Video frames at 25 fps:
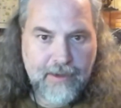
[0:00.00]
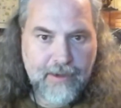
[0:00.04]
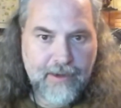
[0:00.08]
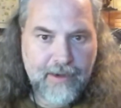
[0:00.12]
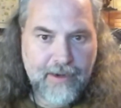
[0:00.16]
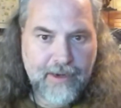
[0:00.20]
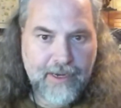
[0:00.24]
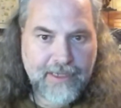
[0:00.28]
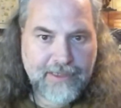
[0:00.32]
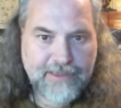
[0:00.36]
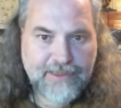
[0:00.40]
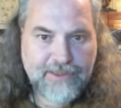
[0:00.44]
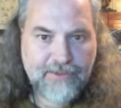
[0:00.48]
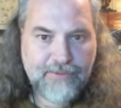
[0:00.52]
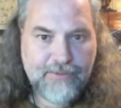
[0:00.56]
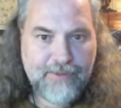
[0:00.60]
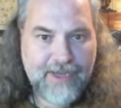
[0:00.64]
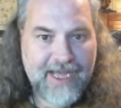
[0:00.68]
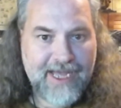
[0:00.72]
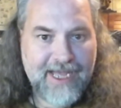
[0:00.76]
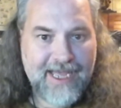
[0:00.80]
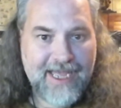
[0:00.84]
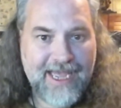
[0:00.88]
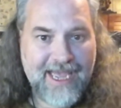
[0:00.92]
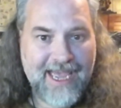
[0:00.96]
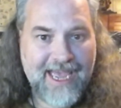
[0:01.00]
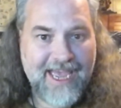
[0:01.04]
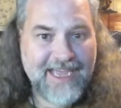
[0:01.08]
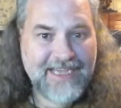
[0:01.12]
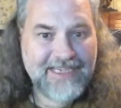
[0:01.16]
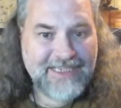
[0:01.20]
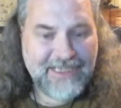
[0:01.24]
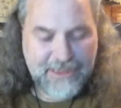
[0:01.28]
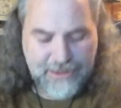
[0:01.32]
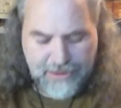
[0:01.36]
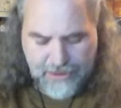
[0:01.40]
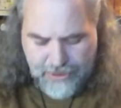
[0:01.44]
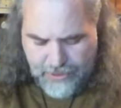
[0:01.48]
Alright, so my
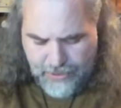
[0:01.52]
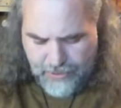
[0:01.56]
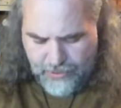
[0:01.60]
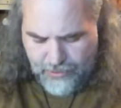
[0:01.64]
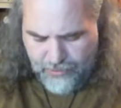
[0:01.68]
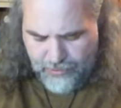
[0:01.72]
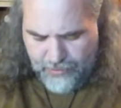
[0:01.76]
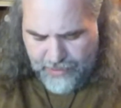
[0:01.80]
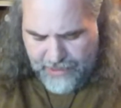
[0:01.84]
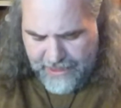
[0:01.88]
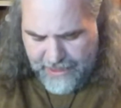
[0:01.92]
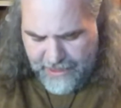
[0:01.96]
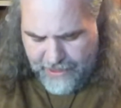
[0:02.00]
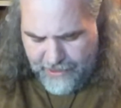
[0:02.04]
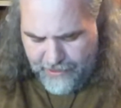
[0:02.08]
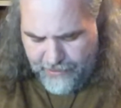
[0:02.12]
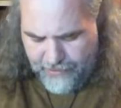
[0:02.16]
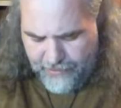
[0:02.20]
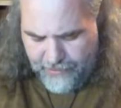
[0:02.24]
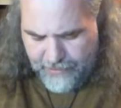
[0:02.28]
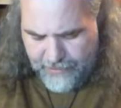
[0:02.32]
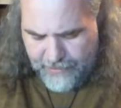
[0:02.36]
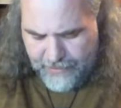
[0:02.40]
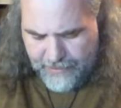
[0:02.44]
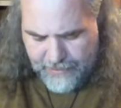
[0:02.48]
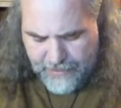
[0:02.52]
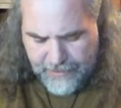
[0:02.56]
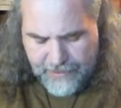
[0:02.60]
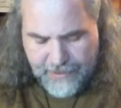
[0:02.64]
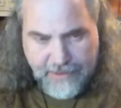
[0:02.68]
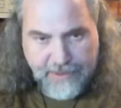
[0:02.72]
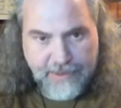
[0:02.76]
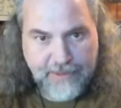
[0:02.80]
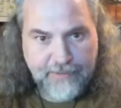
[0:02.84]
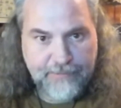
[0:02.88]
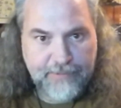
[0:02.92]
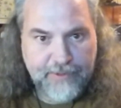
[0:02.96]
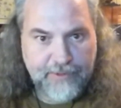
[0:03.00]
Action 2 now,
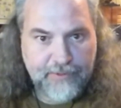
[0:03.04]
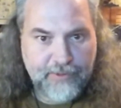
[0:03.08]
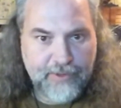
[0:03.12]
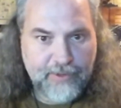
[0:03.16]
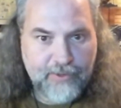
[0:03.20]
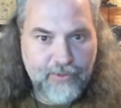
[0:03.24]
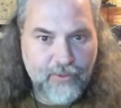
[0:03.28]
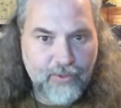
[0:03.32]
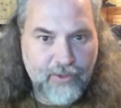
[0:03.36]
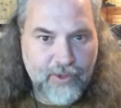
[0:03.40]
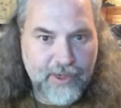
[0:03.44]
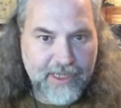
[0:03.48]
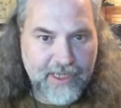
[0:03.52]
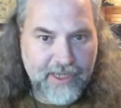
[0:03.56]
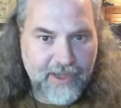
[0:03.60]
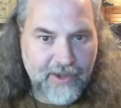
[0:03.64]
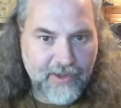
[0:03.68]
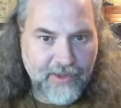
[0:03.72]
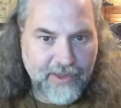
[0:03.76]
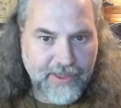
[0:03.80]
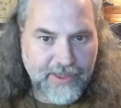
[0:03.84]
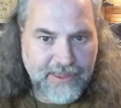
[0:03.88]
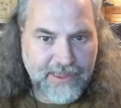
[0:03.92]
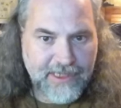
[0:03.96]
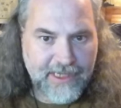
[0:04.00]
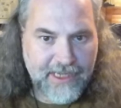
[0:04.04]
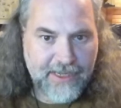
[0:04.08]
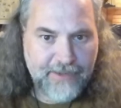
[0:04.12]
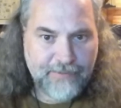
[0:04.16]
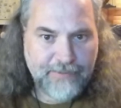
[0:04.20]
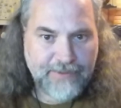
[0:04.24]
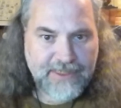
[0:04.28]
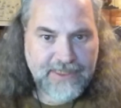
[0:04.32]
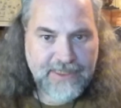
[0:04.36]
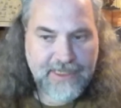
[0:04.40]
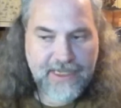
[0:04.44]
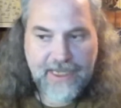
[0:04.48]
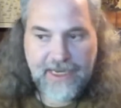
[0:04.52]
since I've been recording all this time,
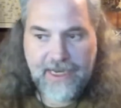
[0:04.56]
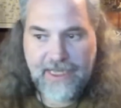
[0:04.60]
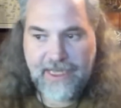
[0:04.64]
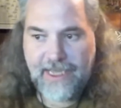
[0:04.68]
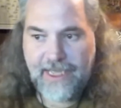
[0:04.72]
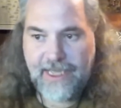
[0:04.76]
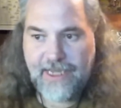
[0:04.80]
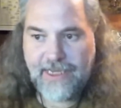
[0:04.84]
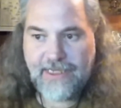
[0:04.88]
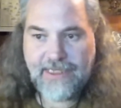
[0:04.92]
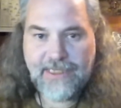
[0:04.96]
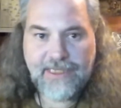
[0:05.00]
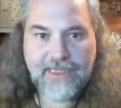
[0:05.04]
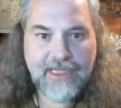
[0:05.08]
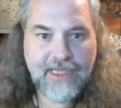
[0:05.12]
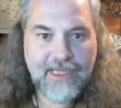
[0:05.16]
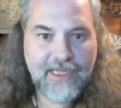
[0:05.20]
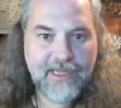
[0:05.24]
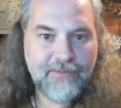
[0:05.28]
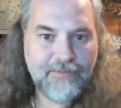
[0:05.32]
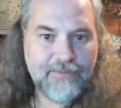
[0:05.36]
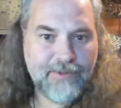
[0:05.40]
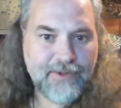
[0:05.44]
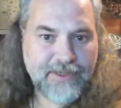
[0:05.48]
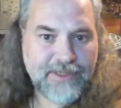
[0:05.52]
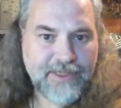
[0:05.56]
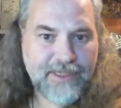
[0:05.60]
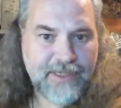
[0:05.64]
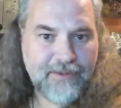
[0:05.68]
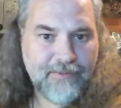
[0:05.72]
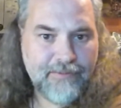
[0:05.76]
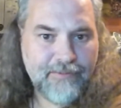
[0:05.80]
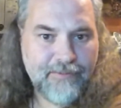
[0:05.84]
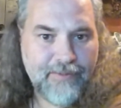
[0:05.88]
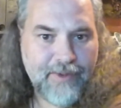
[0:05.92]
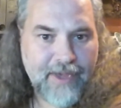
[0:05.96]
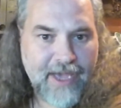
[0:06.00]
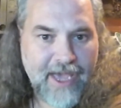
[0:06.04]
is saying I got
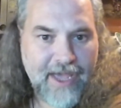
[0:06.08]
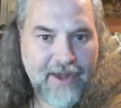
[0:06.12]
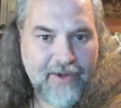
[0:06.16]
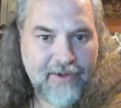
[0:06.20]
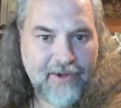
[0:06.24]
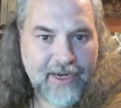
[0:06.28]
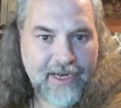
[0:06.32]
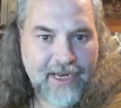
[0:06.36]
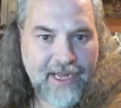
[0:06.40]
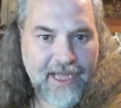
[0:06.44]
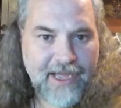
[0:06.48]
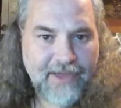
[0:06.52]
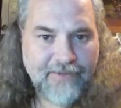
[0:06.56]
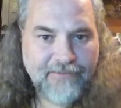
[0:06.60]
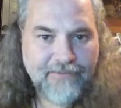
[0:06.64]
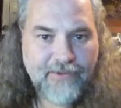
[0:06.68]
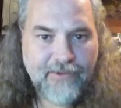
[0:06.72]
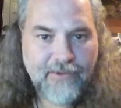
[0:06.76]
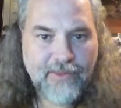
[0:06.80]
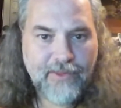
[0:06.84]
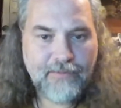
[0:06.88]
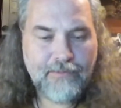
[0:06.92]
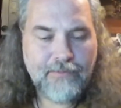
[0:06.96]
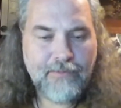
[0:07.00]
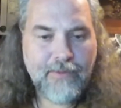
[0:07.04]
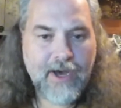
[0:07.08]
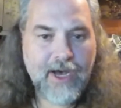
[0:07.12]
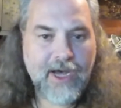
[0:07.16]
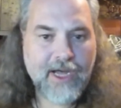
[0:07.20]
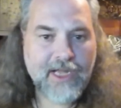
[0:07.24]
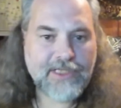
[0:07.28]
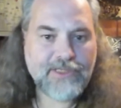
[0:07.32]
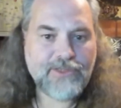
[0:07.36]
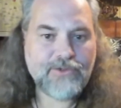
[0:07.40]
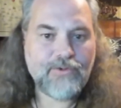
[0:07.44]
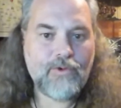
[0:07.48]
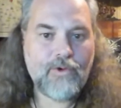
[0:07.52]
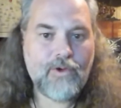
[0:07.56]
10% battery life on the
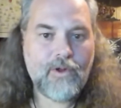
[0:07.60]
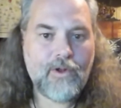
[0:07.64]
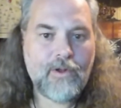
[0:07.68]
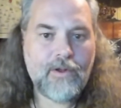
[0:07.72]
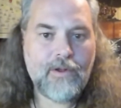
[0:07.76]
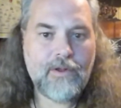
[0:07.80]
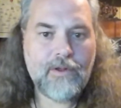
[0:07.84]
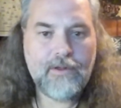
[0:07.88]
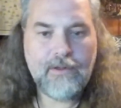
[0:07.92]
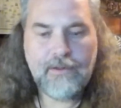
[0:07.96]
module.